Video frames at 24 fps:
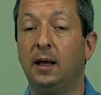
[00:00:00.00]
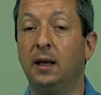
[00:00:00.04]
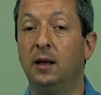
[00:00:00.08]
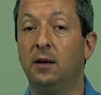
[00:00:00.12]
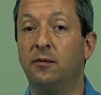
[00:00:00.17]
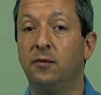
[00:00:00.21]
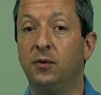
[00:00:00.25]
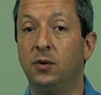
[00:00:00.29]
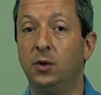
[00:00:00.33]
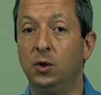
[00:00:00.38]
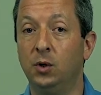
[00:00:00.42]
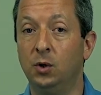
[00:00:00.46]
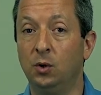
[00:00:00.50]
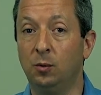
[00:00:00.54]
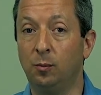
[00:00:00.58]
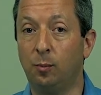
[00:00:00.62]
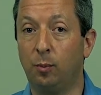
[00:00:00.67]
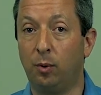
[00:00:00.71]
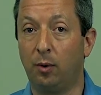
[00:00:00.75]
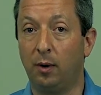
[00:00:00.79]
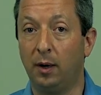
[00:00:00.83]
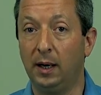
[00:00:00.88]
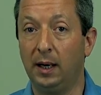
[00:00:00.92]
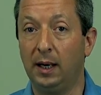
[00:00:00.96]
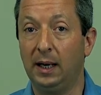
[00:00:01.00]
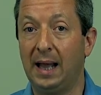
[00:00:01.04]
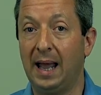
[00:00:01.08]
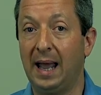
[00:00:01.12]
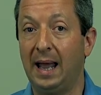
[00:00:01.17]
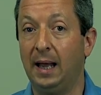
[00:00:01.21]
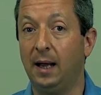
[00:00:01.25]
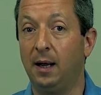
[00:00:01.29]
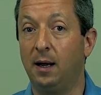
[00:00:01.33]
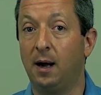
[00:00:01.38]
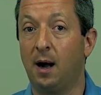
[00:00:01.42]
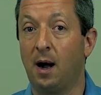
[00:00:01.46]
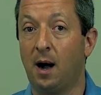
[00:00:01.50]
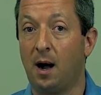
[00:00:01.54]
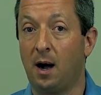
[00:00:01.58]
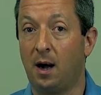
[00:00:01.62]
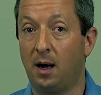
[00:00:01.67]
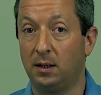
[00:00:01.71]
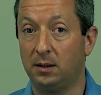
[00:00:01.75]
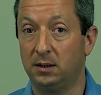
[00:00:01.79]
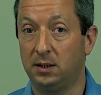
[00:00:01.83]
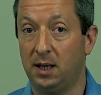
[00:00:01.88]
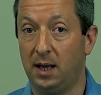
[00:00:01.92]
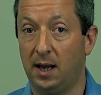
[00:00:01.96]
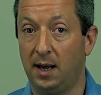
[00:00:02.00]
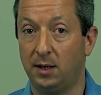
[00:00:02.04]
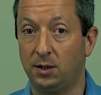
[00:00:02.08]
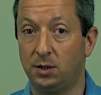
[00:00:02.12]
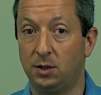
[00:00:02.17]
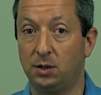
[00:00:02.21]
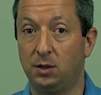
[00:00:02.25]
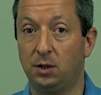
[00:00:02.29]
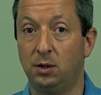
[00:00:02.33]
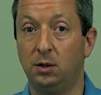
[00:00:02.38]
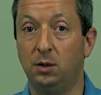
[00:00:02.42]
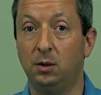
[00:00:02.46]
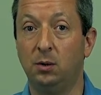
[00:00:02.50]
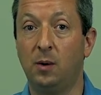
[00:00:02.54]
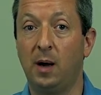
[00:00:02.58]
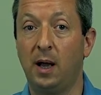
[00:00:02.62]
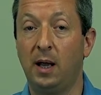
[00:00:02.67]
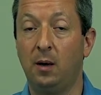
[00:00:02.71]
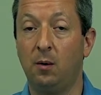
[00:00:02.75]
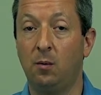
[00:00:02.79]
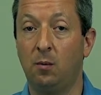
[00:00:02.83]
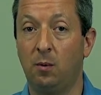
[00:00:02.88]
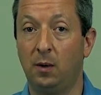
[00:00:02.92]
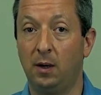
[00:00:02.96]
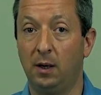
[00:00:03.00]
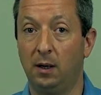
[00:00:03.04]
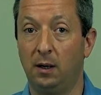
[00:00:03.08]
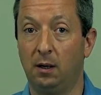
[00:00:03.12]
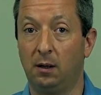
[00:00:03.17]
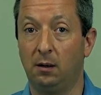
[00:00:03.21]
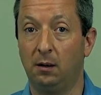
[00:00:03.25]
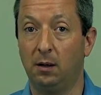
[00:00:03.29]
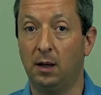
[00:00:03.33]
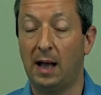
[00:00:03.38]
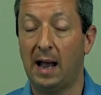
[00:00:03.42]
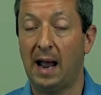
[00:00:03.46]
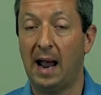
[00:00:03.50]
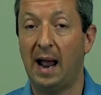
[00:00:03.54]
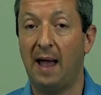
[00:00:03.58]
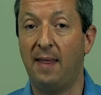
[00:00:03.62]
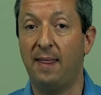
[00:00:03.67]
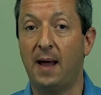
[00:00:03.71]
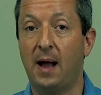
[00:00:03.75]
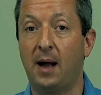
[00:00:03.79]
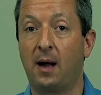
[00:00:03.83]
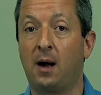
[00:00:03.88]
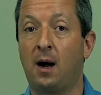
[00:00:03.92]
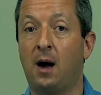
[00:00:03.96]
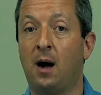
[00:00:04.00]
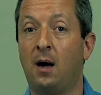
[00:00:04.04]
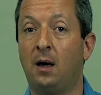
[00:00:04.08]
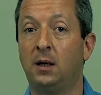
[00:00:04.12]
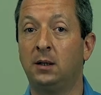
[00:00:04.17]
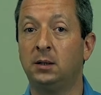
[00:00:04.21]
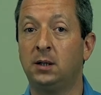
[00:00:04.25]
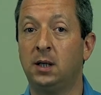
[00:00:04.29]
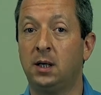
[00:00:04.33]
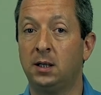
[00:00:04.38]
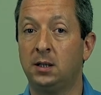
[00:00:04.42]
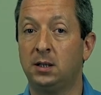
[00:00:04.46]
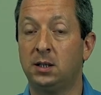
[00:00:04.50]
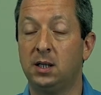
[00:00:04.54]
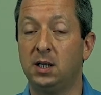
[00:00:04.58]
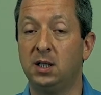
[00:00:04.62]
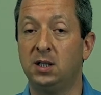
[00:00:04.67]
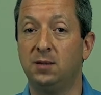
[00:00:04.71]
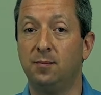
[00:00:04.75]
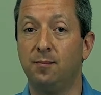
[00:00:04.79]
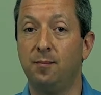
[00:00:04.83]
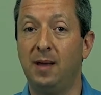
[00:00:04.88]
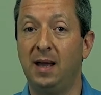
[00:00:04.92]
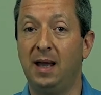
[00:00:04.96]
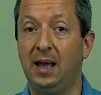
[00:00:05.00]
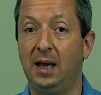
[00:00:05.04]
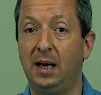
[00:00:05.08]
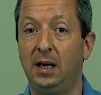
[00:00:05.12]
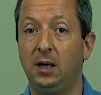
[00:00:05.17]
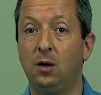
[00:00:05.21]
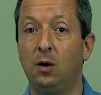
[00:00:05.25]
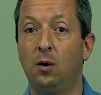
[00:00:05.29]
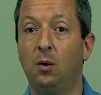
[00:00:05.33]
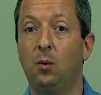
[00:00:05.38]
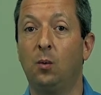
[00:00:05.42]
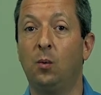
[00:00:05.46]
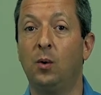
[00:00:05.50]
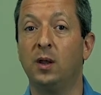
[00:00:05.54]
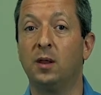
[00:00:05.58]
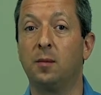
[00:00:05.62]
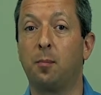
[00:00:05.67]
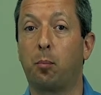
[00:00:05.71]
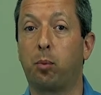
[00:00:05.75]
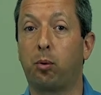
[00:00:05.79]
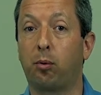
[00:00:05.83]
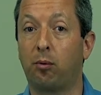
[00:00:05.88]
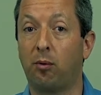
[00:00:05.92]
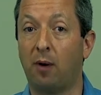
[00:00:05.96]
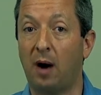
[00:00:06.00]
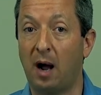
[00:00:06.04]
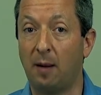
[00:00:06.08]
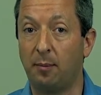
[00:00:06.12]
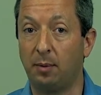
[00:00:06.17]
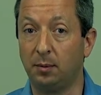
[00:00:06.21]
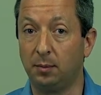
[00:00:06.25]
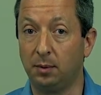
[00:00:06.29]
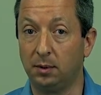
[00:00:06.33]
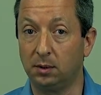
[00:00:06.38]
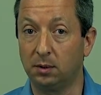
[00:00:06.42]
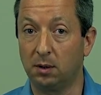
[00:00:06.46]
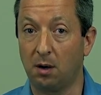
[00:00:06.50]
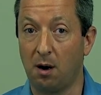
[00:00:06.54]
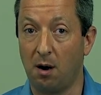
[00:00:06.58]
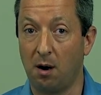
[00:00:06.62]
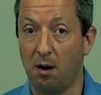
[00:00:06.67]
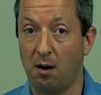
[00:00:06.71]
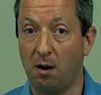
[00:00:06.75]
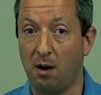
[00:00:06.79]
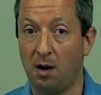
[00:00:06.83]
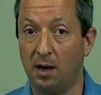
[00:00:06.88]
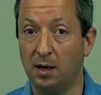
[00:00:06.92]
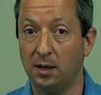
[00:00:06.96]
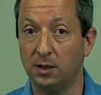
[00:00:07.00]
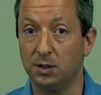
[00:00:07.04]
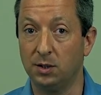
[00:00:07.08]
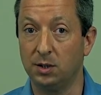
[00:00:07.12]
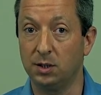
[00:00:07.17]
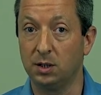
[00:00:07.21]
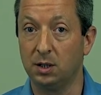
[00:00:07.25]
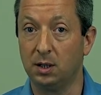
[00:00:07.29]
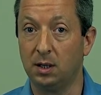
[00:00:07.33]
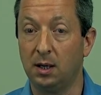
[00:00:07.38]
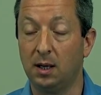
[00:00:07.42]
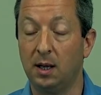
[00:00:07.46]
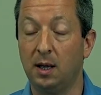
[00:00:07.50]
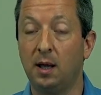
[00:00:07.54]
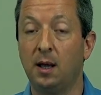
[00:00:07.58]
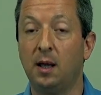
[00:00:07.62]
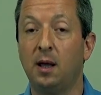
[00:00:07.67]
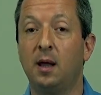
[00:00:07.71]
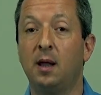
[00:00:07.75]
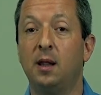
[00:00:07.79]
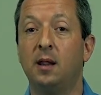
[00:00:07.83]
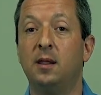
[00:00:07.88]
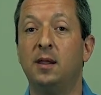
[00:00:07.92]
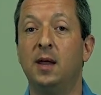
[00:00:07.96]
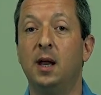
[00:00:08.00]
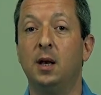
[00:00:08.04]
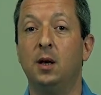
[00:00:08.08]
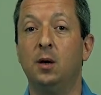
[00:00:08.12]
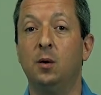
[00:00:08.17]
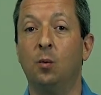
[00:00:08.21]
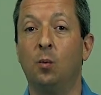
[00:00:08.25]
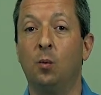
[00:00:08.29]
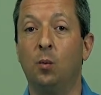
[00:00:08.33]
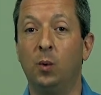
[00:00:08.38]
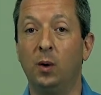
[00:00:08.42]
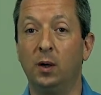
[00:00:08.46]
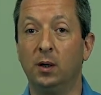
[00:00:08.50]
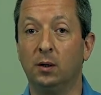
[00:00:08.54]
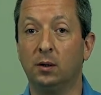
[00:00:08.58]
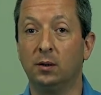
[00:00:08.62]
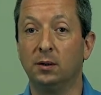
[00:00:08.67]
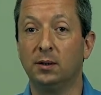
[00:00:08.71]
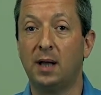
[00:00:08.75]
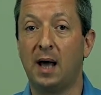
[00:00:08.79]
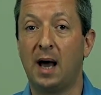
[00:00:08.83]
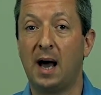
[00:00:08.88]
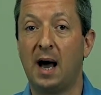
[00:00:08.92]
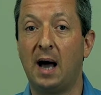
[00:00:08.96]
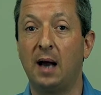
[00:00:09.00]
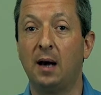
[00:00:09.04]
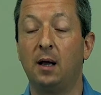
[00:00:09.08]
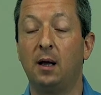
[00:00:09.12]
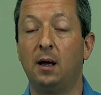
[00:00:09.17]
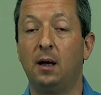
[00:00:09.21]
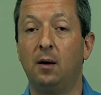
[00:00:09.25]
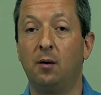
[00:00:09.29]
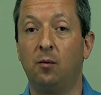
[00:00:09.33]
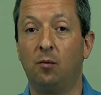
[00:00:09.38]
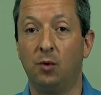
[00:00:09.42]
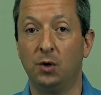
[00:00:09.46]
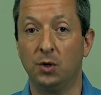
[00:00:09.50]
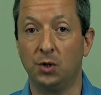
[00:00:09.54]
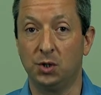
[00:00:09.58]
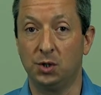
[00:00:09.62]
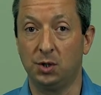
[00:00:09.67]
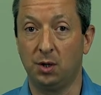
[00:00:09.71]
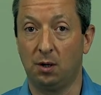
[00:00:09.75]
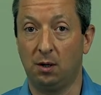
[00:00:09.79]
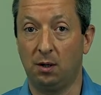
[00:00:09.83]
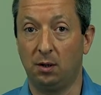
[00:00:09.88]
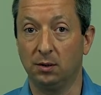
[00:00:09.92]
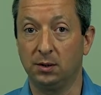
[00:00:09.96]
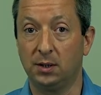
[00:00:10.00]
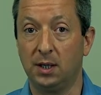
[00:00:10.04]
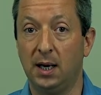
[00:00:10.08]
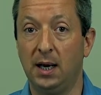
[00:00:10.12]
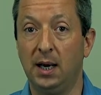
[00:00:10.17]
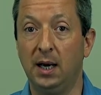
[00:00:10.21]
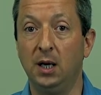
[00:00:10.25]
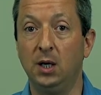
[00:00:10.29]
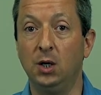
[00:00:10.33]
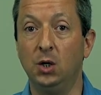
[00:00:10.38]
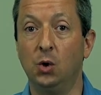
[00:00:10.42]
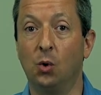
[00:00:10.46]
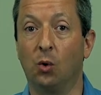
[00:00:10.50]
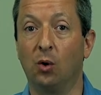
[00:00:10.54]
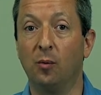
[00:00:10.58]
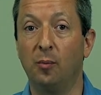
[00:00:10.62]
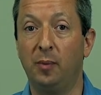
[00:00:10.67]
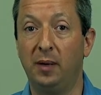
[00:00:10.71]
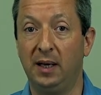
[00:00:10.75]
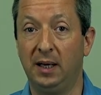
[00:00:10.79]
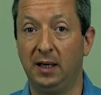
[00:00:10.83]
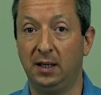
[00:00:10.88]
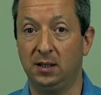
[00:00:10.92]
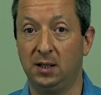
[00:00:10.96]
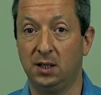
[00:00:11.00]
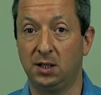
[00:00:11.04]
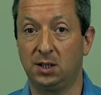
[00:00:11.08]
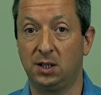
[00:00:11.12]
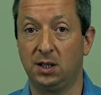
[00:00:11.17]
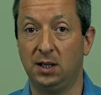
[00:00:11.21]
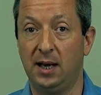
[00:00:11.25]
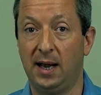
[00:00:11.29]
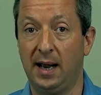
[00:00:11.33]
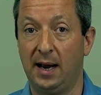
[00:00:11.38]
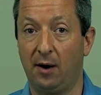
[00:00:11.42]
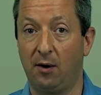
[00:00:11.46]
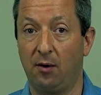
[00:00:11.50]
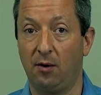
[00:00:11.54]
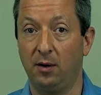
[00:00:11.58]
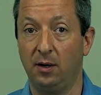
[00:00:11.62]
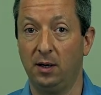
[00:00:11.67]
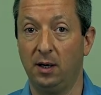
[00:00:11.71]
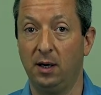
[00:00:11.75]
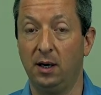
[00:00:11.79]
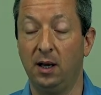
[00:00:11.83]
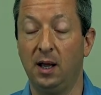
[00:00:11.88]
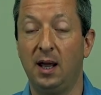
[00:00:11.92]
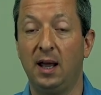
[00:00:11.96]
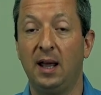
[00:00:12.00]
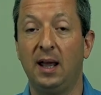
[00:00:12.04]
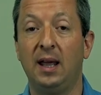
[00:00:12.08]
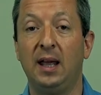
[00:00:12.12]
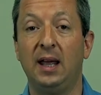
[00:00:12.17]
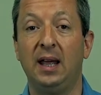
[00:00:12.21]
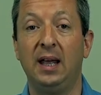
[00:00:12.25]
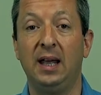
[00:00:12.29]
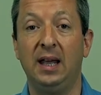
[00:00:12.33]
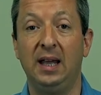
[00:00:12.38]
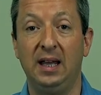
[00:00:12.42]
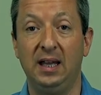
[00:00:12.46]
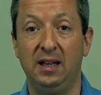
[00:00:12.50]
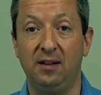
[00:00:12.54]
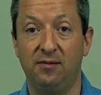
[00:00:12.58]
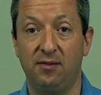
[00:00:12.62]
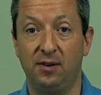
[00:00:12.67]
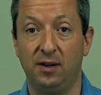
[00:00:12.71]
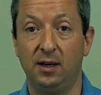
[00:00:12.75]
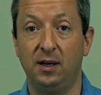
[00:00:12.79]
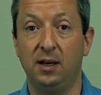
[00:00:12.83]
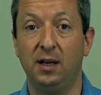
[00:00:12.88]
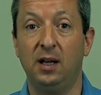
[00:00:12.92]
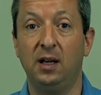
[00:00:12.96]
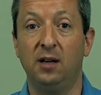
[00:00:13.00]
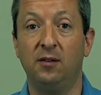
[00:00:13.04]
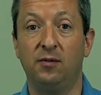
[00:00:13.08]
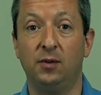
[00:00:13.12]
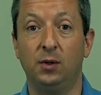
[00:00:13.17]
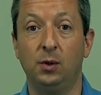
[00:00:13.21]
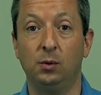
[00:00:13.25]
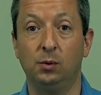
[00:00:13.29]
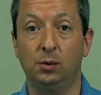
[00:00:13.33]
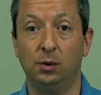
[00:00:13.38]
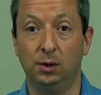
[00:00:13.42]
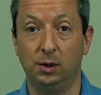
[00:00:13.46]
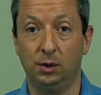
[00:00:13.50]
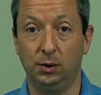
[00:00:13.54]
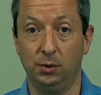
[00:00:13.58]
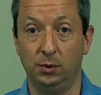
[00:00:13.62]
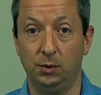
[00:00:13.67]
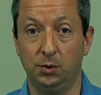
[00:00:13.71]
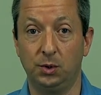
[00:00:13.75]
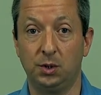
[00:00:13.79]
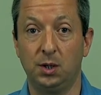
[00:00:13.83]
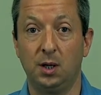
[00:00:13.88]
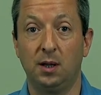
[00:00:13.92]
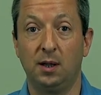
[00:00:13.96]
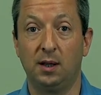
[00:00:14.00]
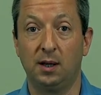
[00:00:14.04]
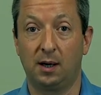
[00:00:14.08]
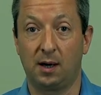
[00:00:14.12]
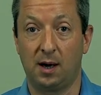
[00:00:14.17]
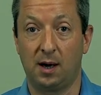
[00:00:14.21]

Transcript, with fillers: if you bring a contest to a will and that contest is made with probable cause, then it will not result in your being disinherited even if you lose the